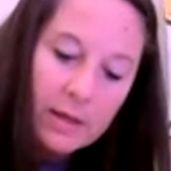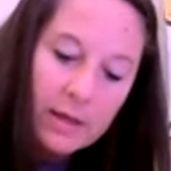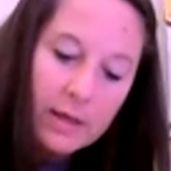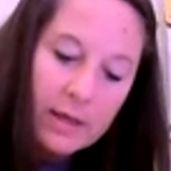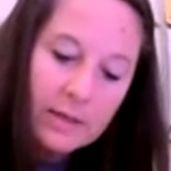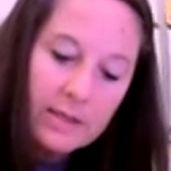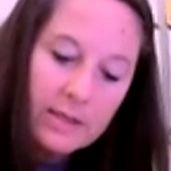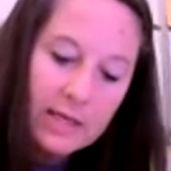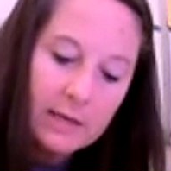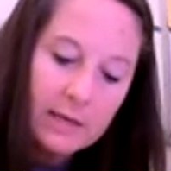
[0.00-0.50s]

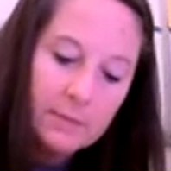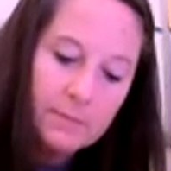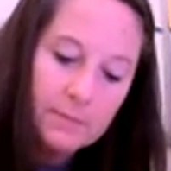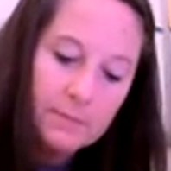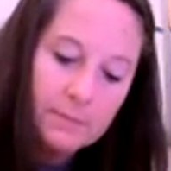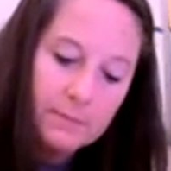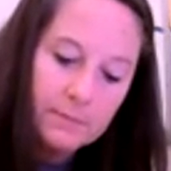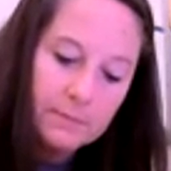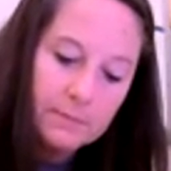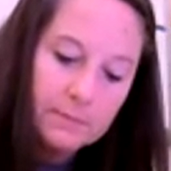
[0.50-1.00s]
I'd say
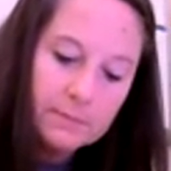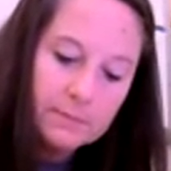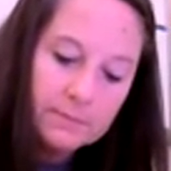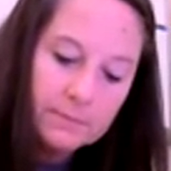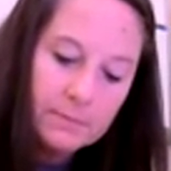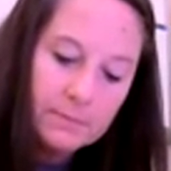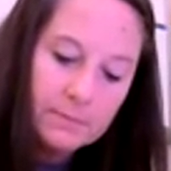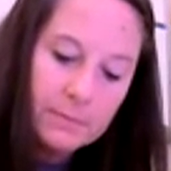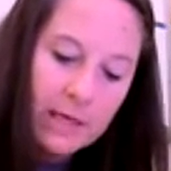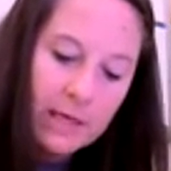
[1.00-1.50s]

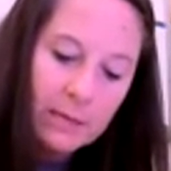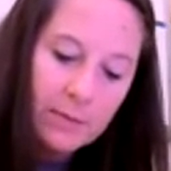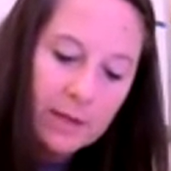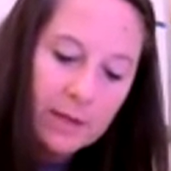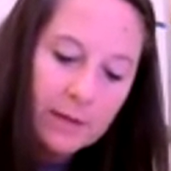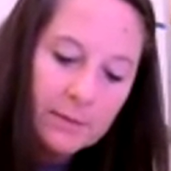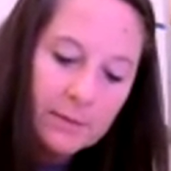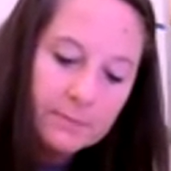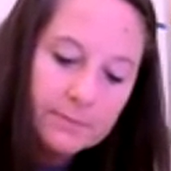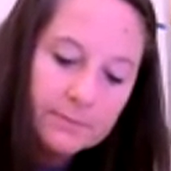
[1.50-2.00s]
maybe